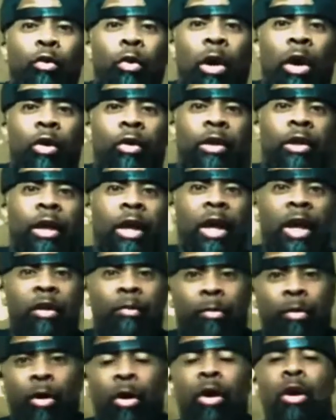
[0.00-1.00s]
quality to have,
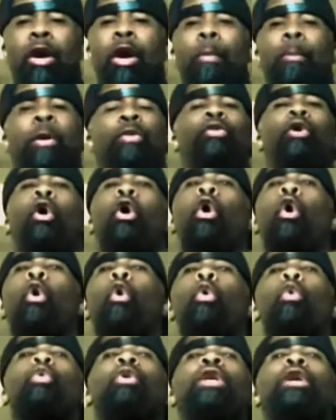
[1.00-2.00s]
bro. But the
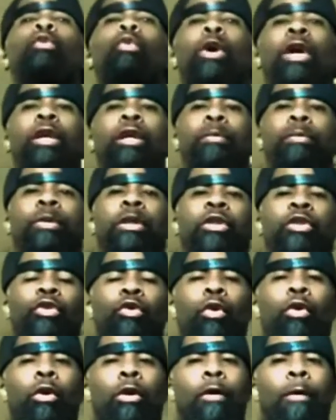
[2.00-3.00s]
only way to be
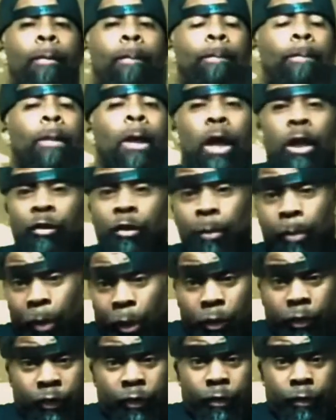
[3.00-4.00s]
sure is in
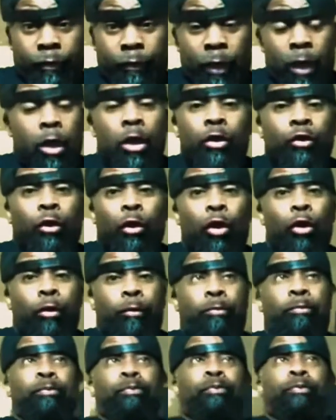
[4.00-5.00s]
person. So look,
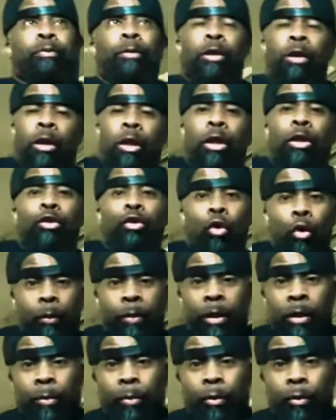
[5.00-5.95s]
you'll be in